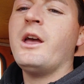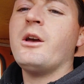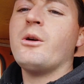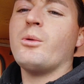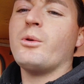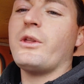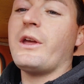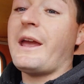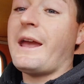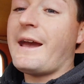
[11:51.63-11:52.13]

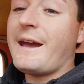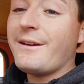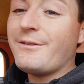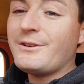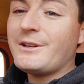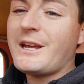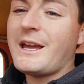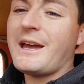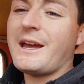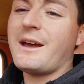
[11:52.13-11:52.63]
Well, they have
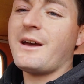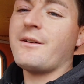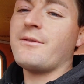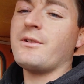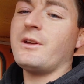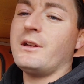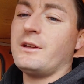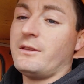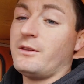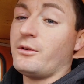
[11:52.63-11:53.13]
to have,
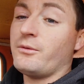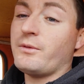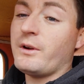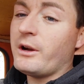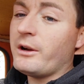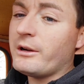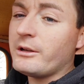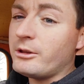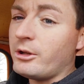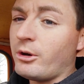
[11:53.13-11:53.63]
they're
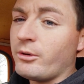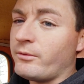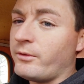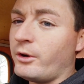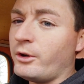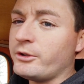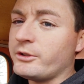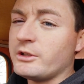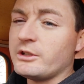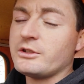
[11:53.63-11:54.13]
very low
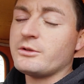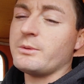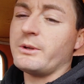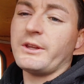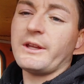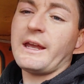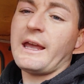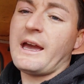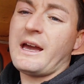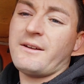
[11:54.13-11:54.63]
voltage, but
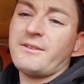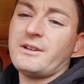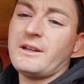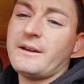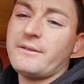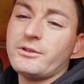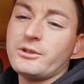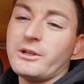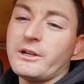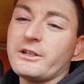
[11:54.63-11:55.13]
they have to
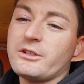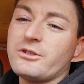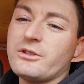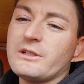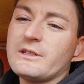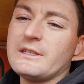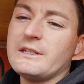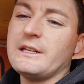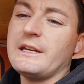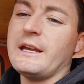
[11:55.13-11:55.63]
have
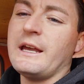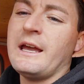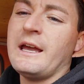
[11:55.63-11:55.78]
electricity